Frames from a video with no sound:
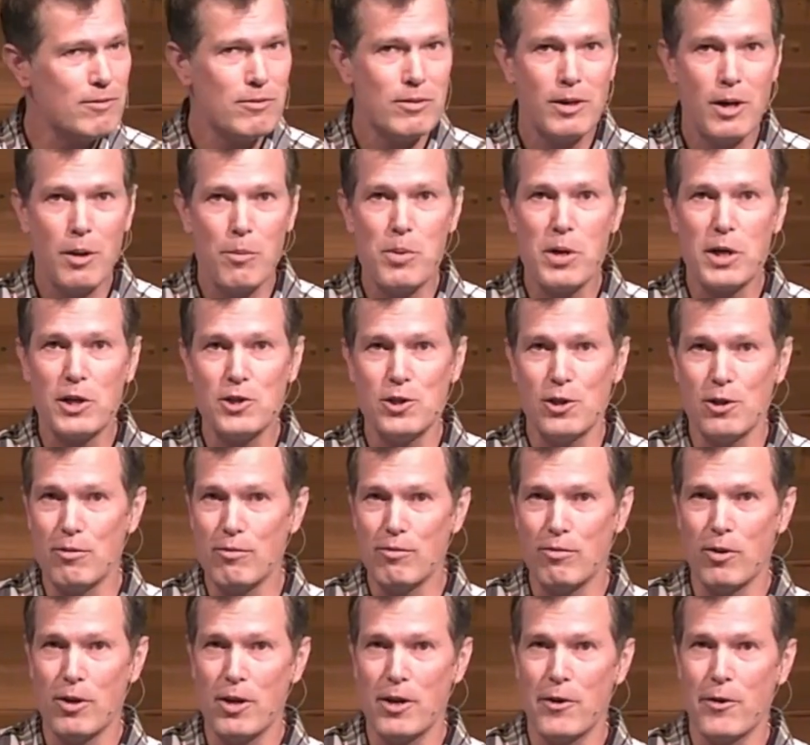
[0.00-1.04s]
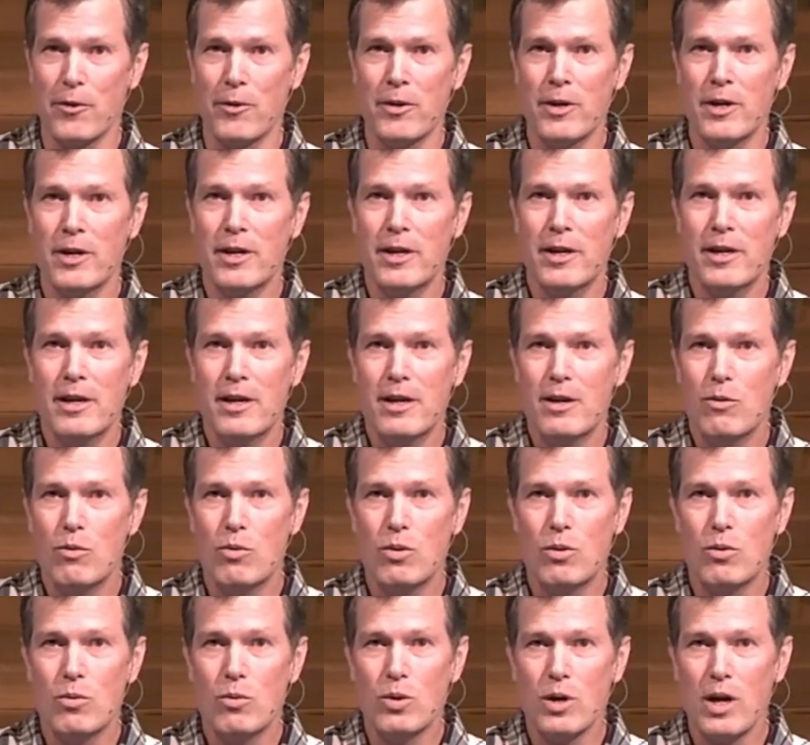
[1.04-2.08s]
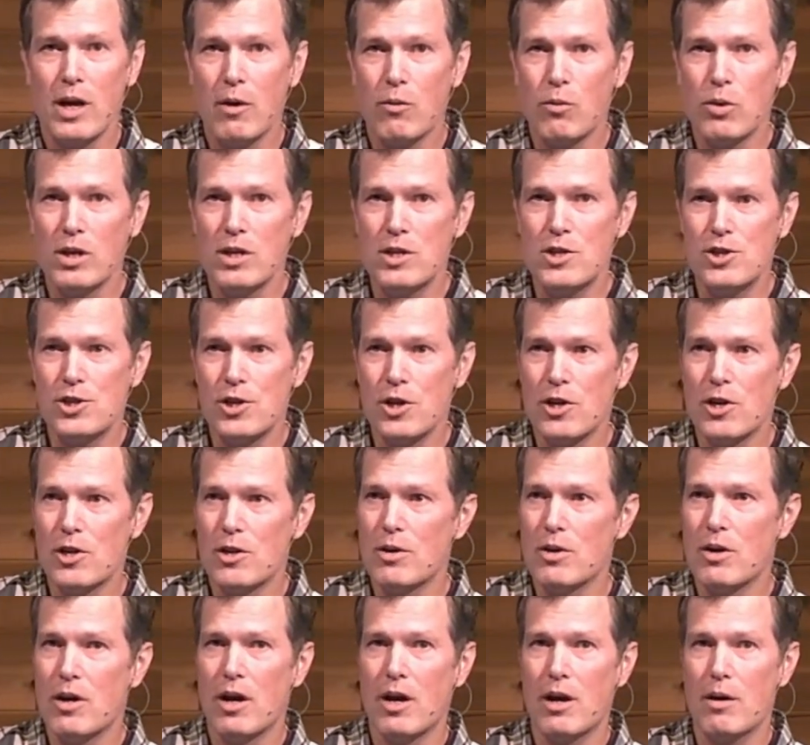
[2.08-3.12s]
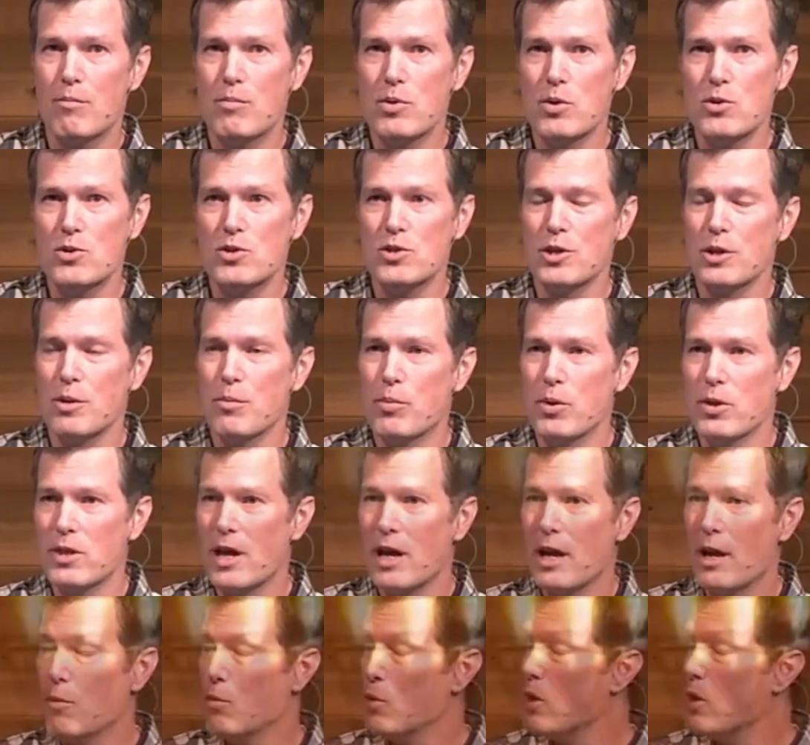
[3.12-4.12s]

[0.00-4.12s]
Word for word: a picture for you. We're not really sure, uh, Bruce, you can put that up. We're